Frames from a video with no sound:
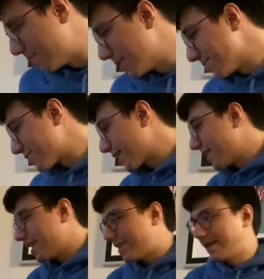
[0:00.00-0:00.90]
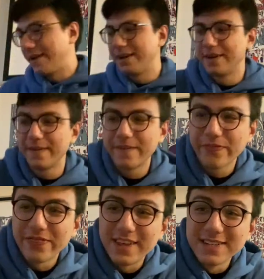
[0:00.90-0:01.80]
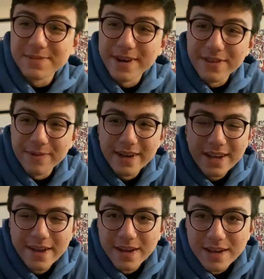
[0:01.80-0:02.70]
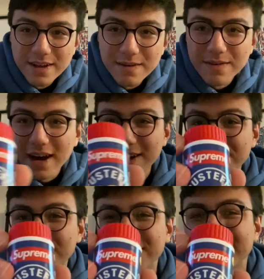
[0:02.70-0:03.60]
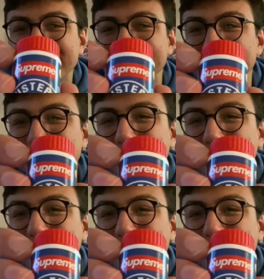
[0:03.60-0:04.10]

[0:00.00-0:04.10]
We also got this, by the way. I don't know what this is.